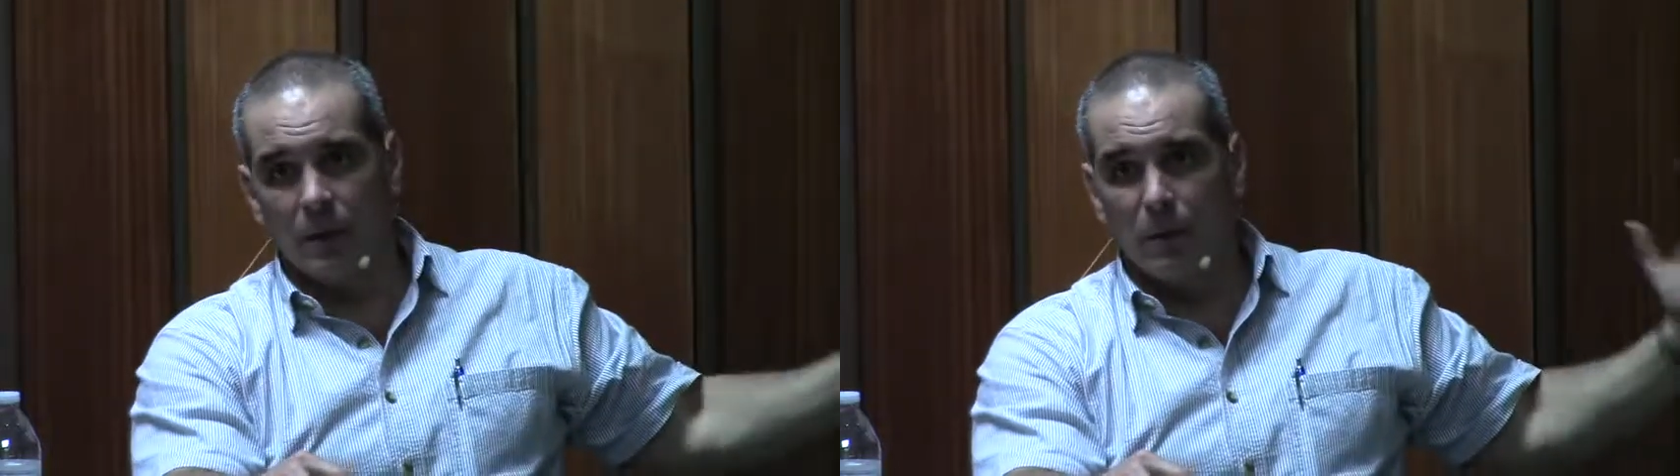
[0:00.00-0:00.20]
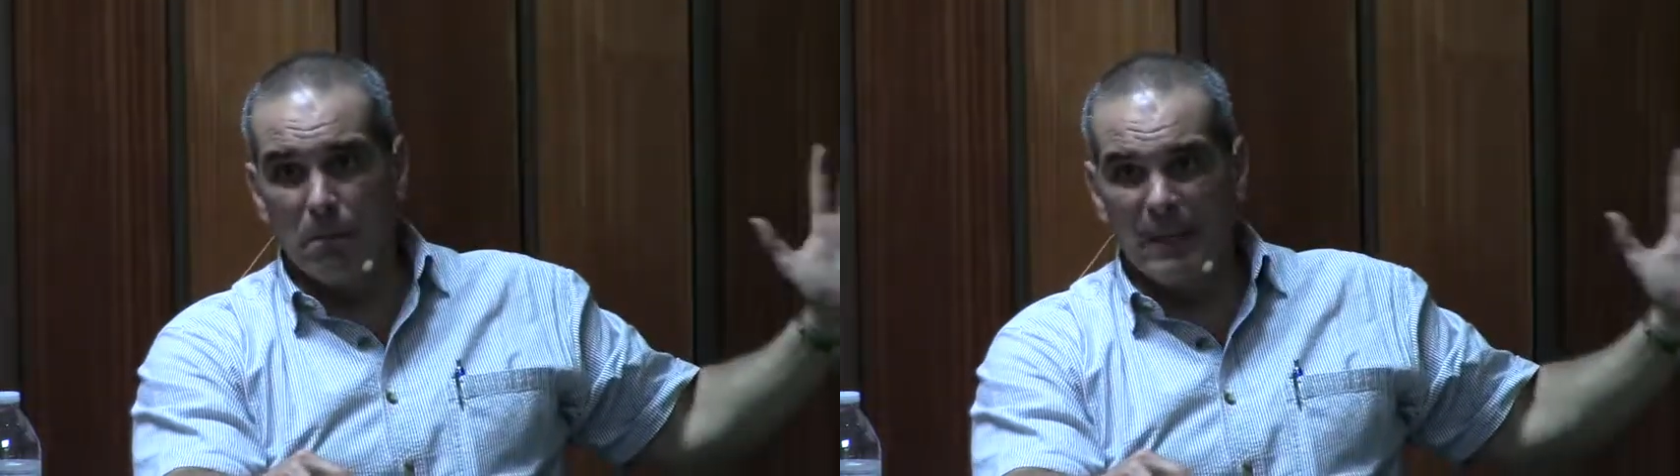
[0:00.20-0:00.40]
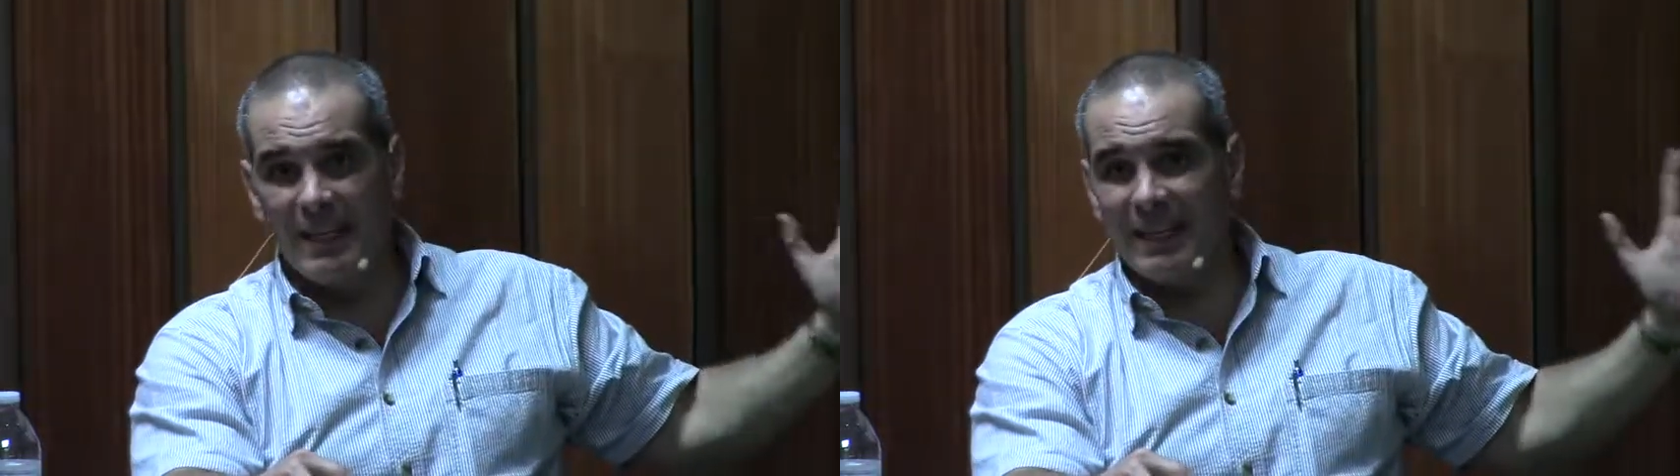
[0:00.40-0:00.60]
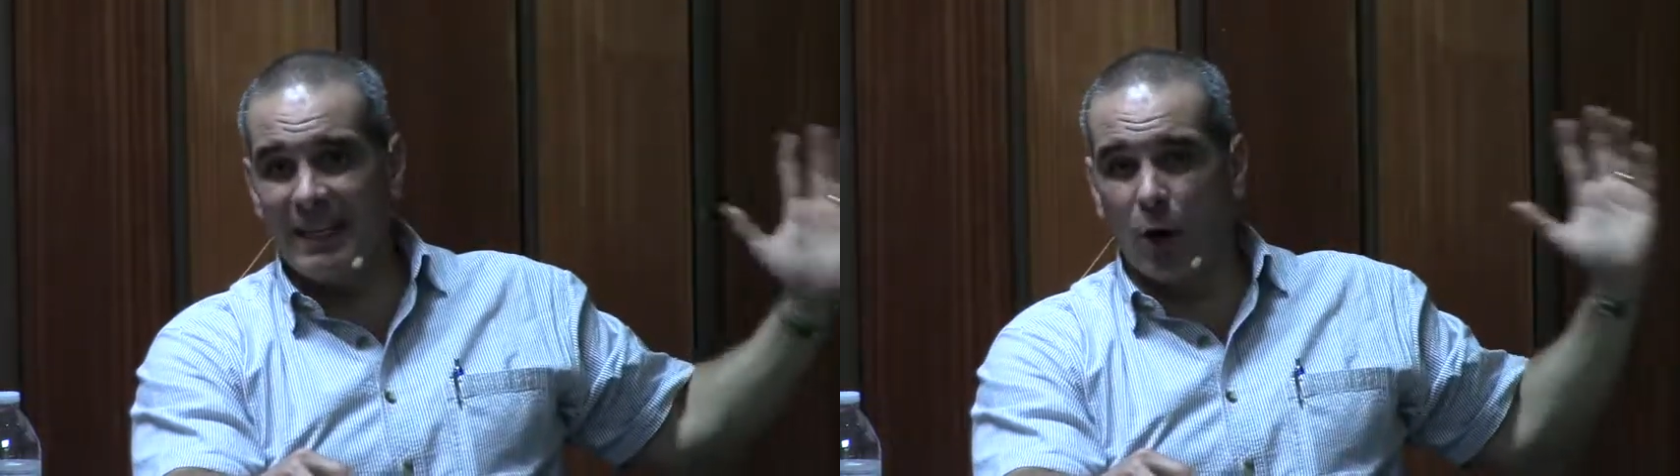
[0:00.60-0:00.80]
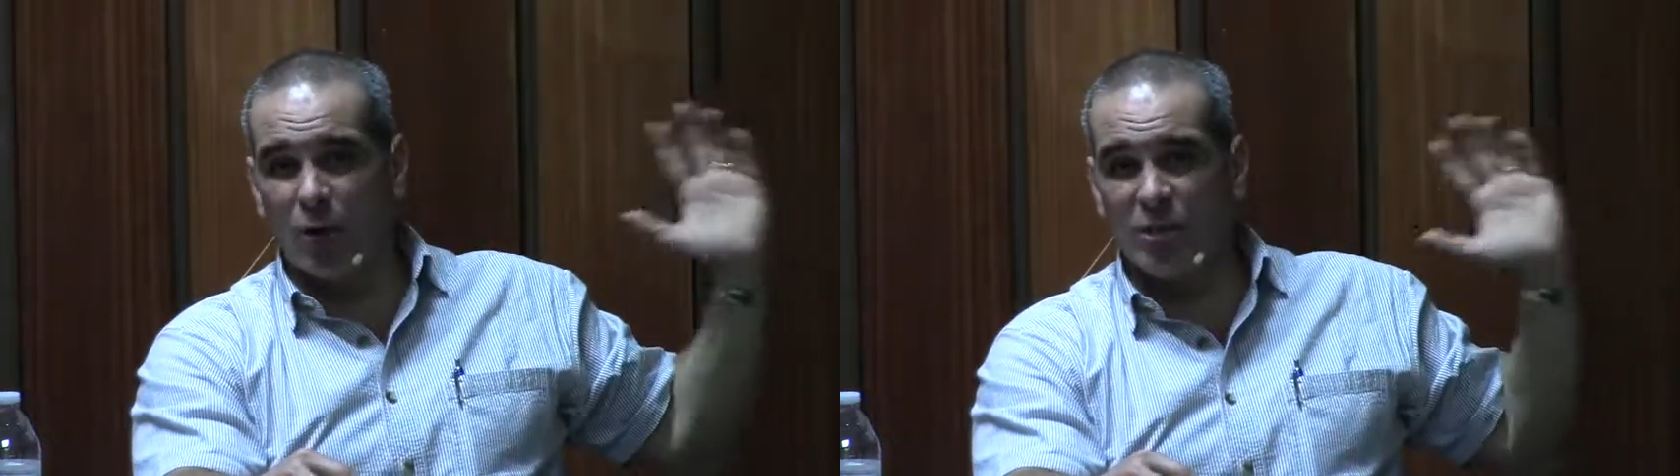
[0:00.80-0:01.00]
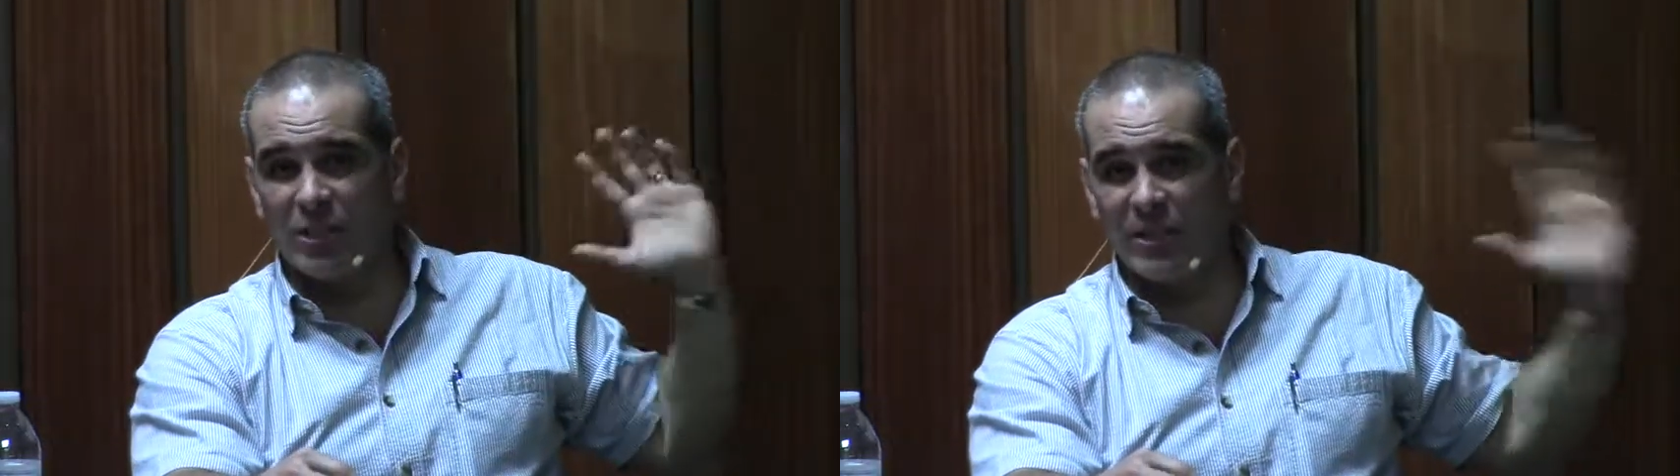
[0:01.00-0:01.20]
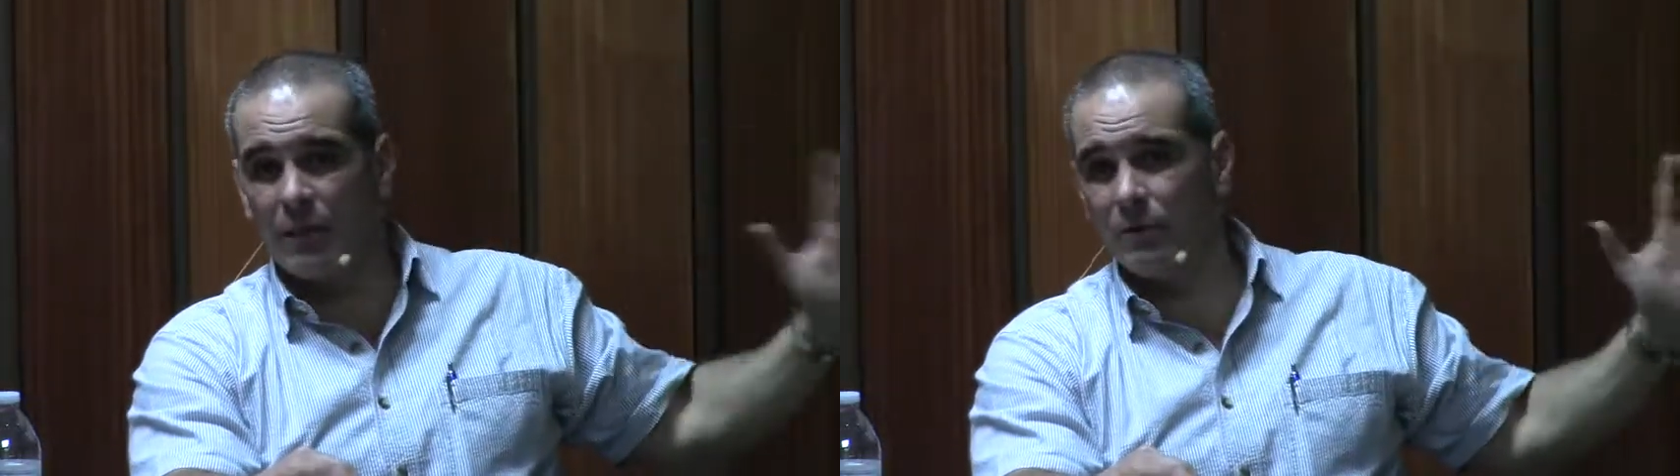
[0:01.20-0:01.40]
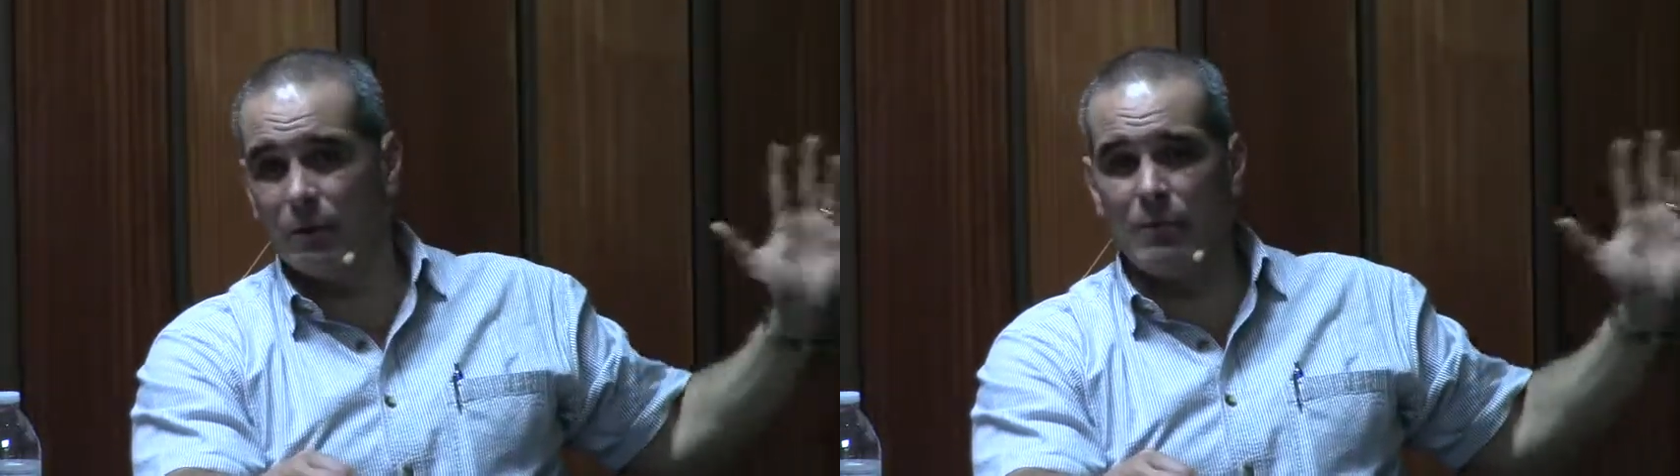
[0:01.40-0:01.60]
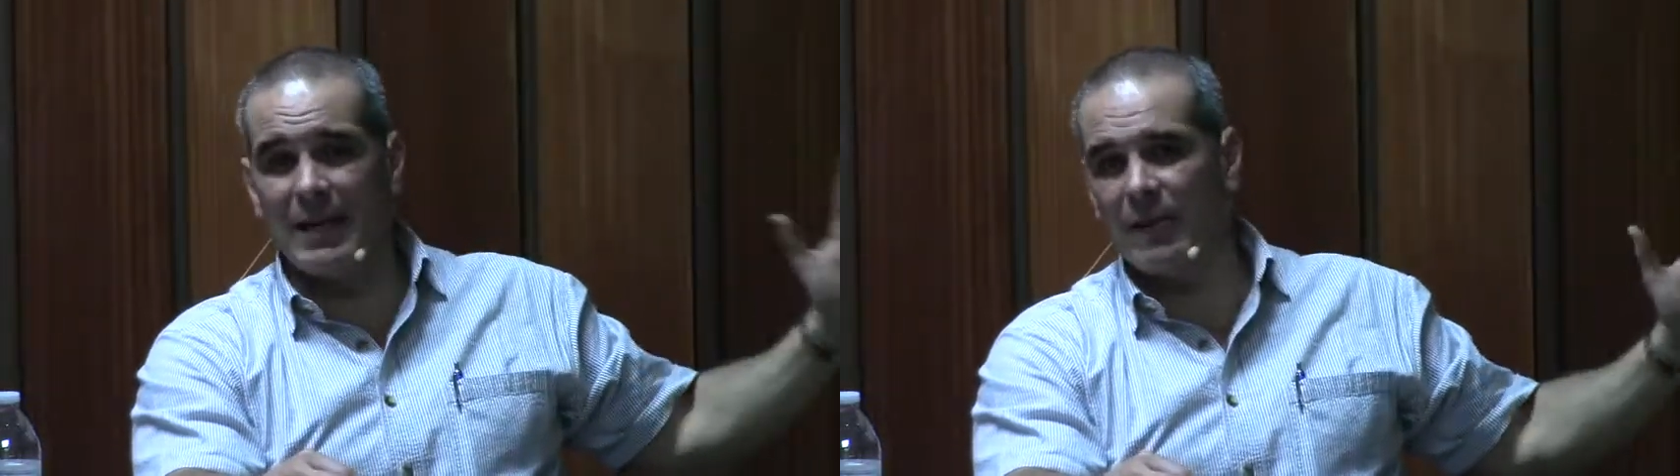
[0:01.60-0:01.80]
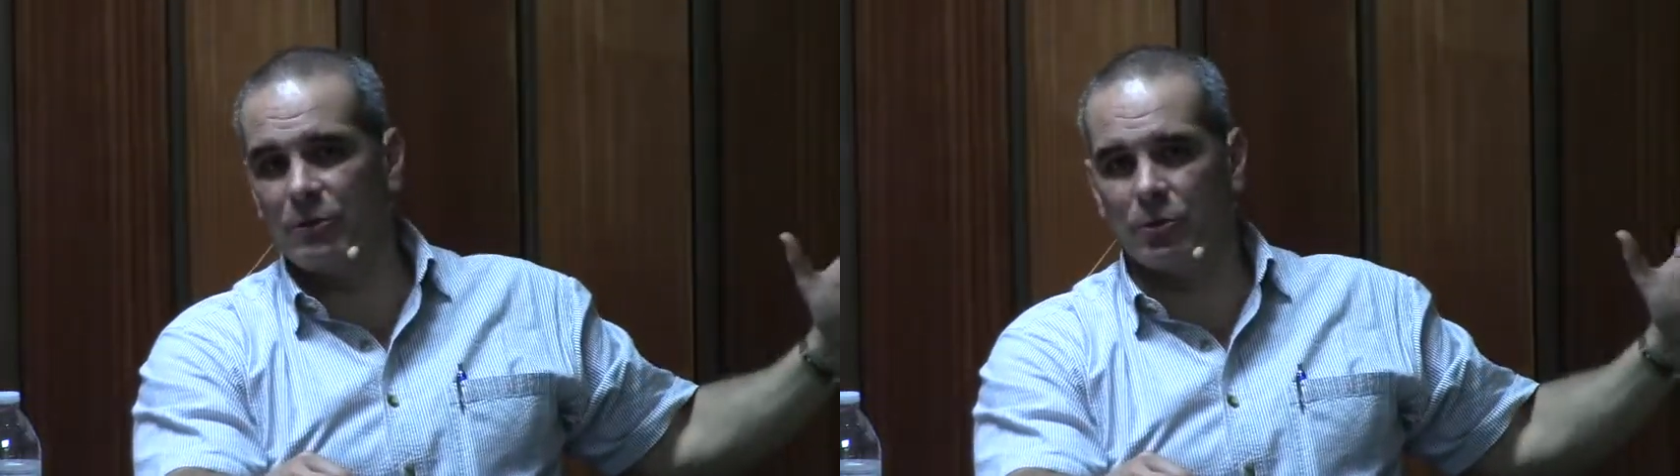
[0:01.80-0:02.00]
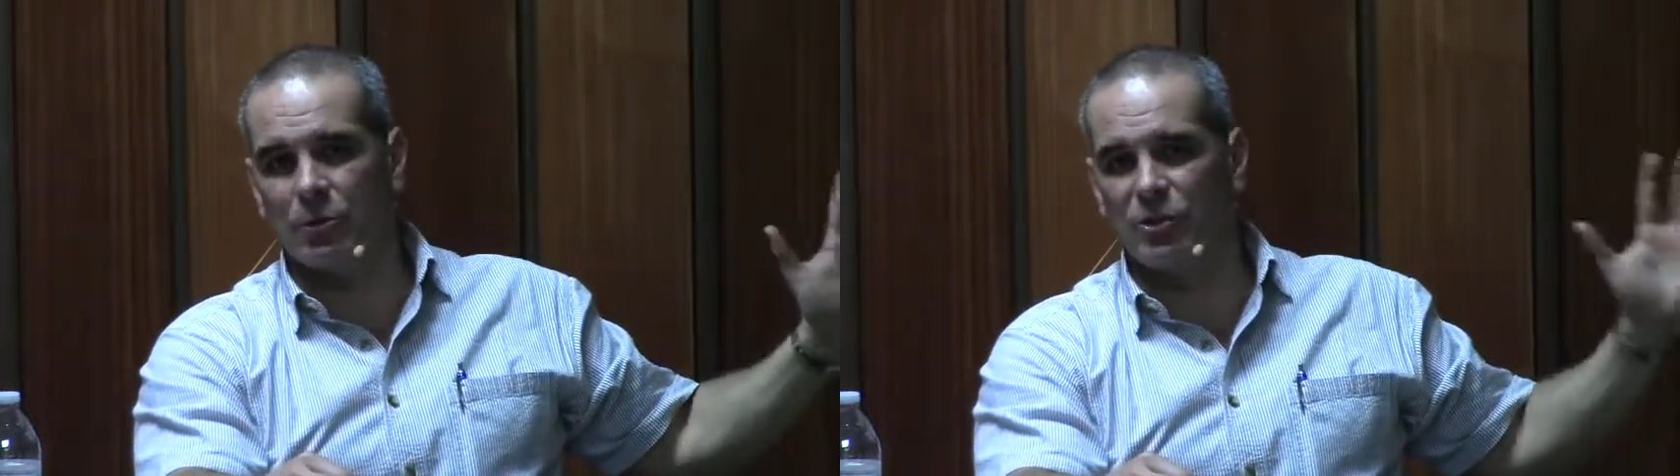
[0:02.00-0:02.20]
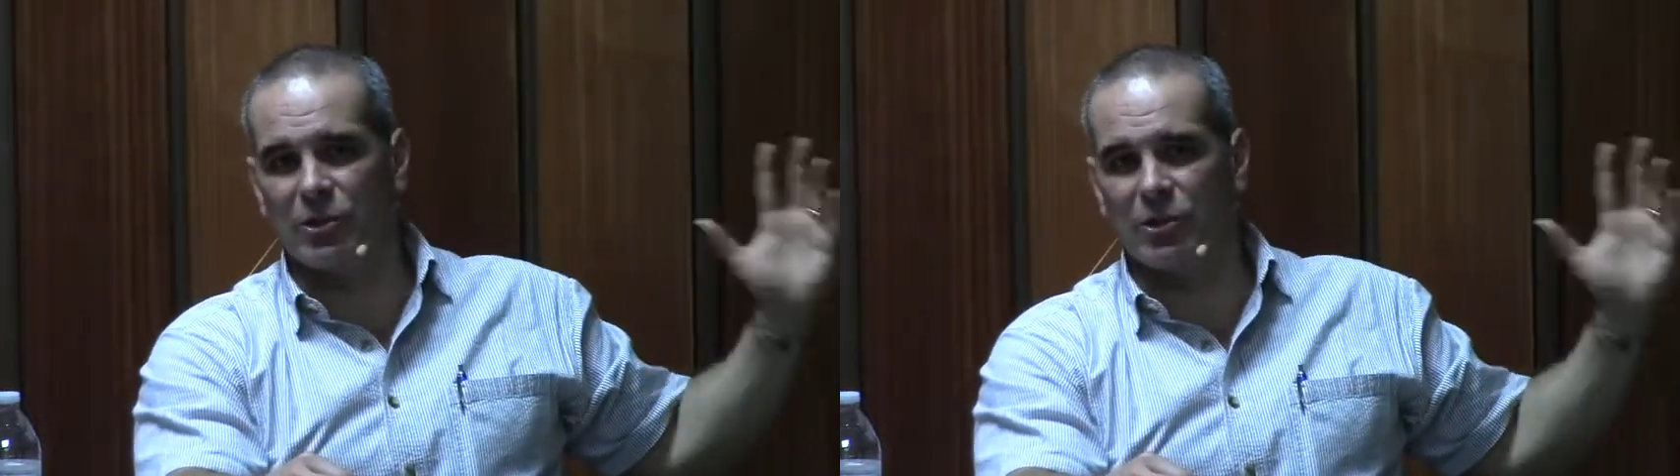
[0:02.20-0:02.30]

meaning our sinful nature,